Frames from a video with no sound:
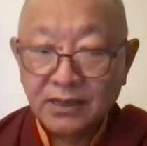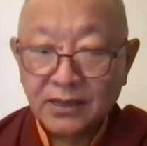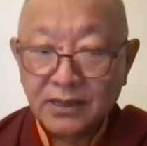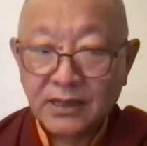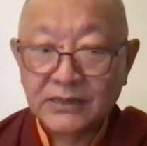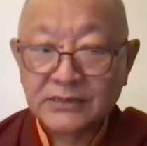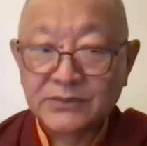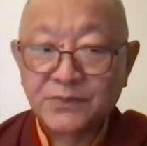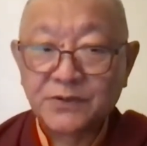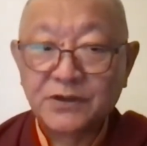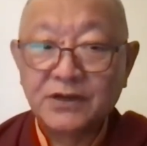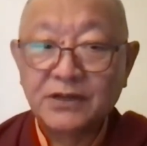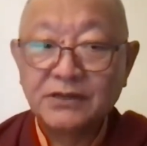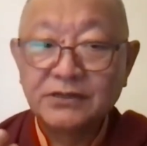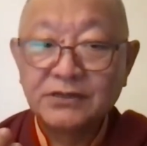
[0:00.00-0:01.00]

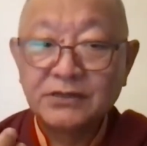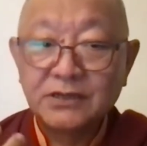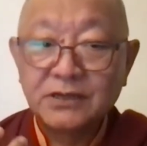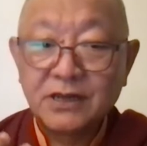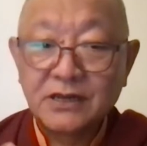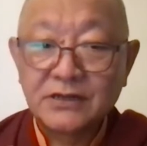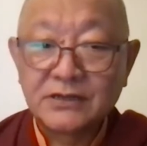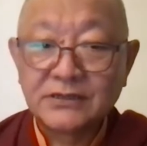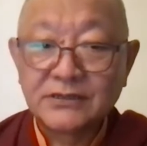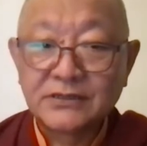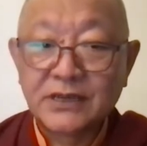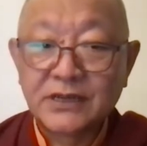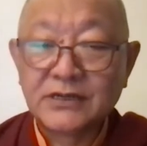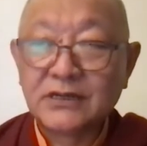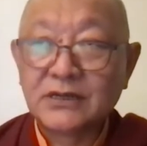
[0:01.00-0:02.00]
experience and
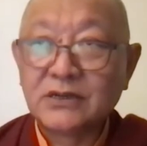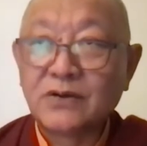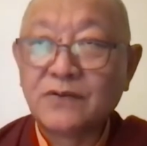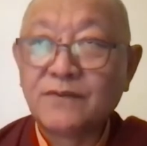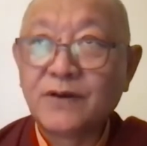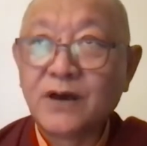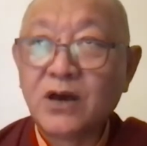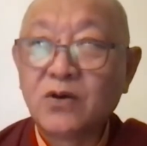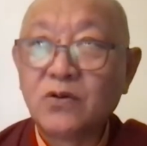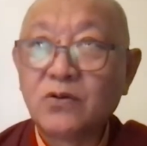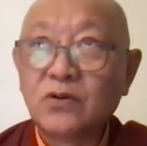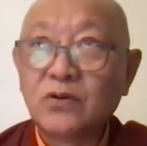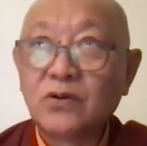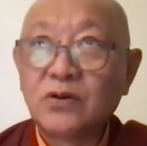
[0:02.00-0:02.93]
understanding of how